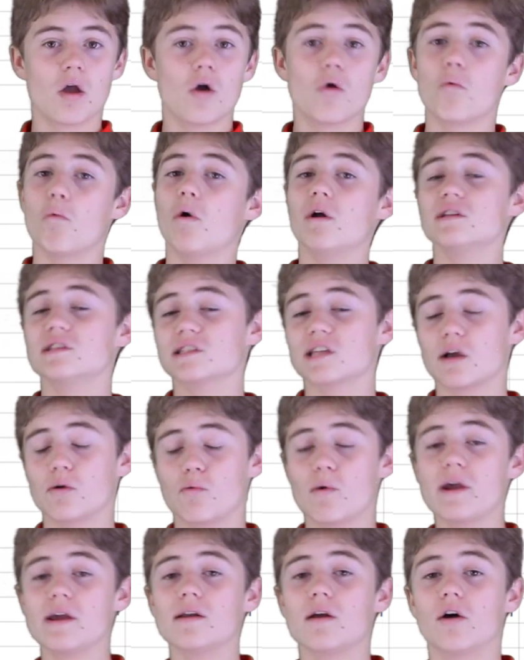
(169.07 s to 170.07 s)
Once I
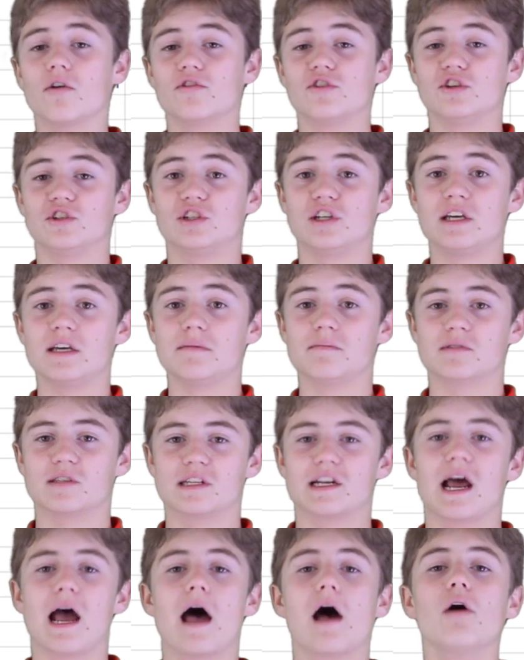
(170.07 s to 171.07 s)
weight all these teams
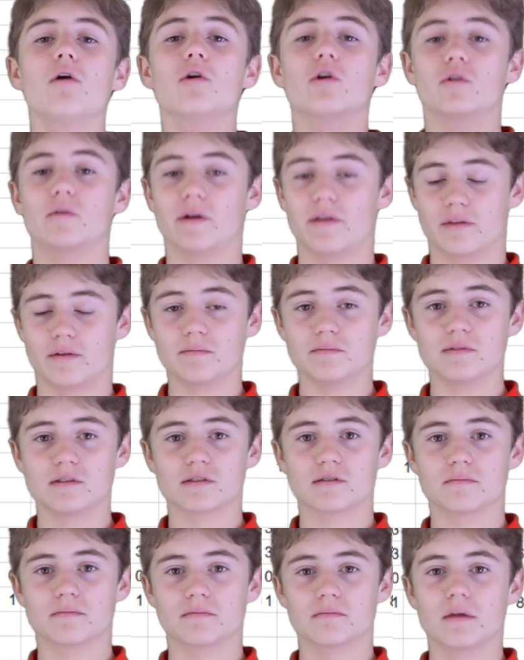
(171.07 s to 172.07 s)
and
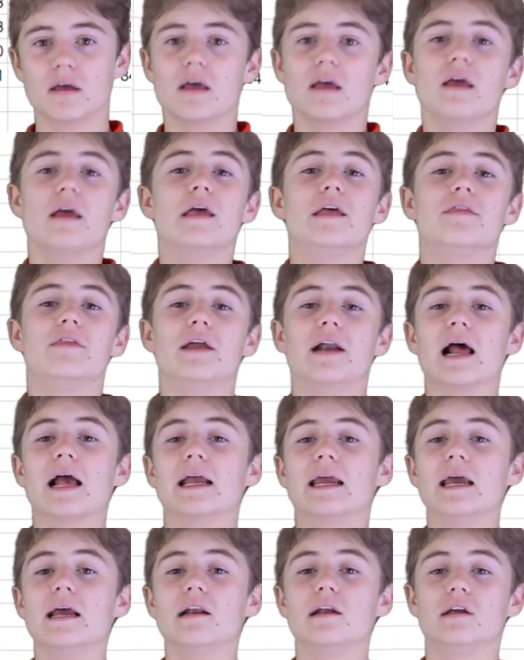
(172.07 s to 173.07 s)
algorithms, then
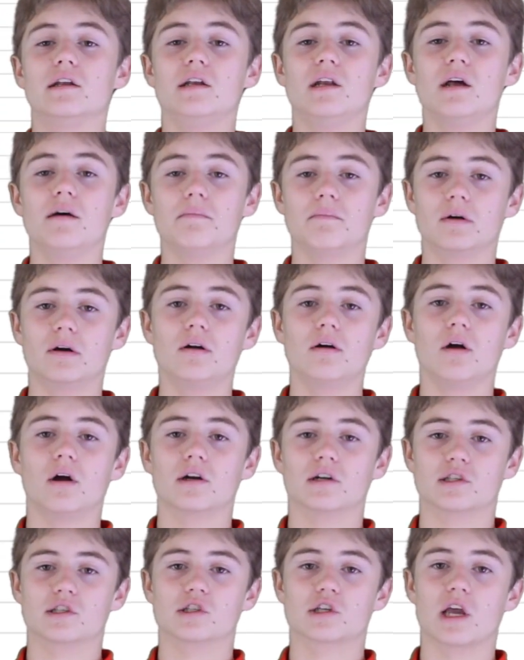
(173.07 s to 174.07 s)
I get a number
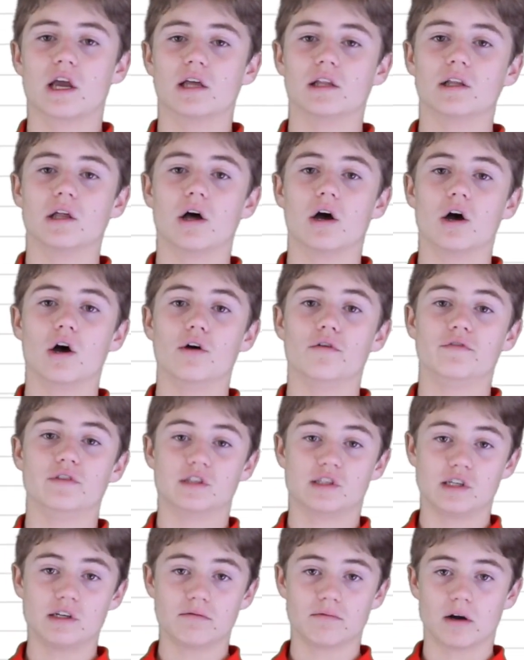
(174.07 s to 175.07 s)
on a scale of
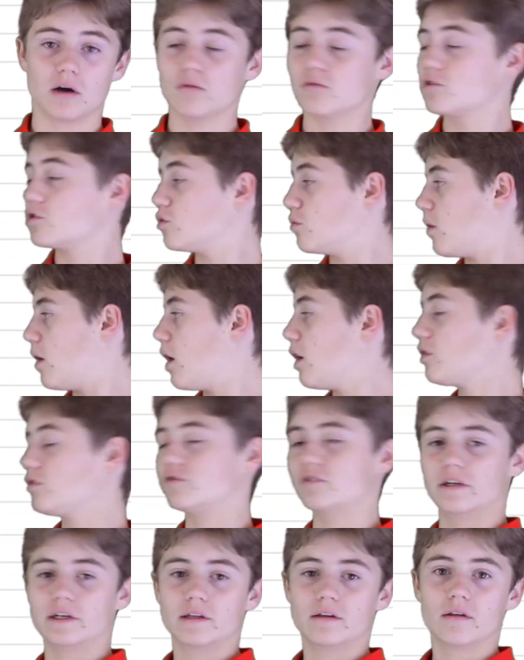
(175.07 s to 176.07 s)
0 to
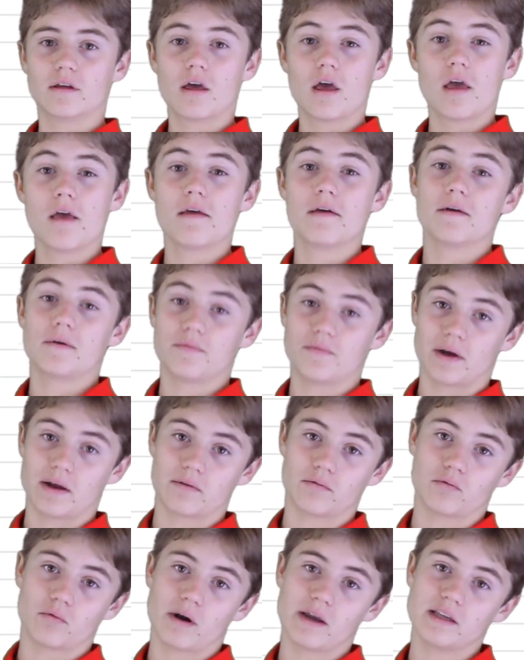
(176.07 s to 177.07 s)
100
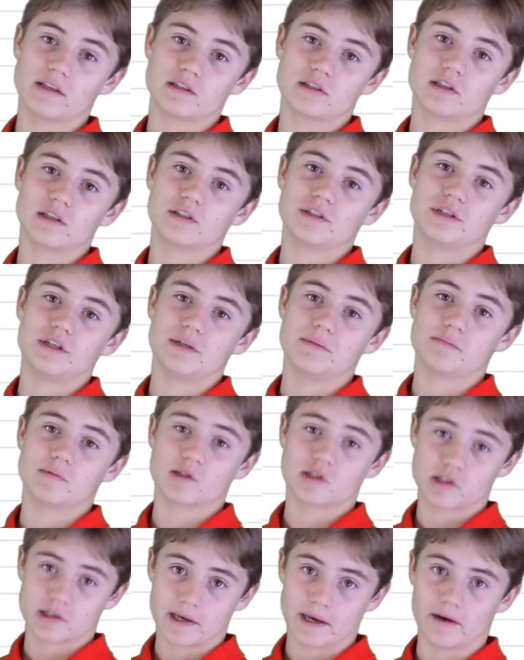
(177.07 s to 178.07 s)
that weights the team's
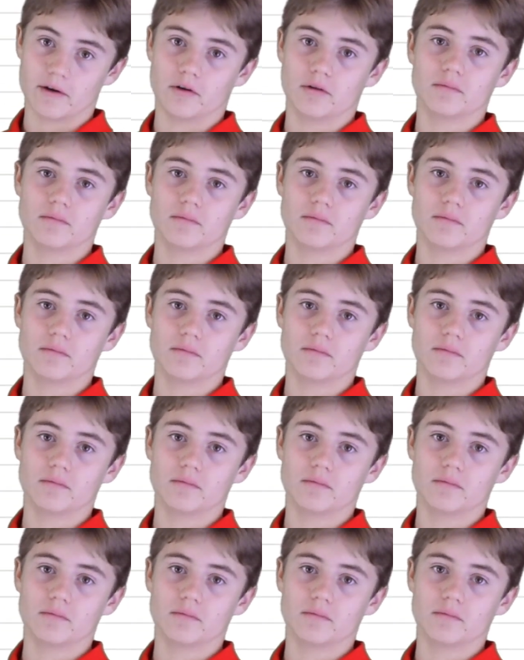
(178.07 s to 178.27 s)
skill.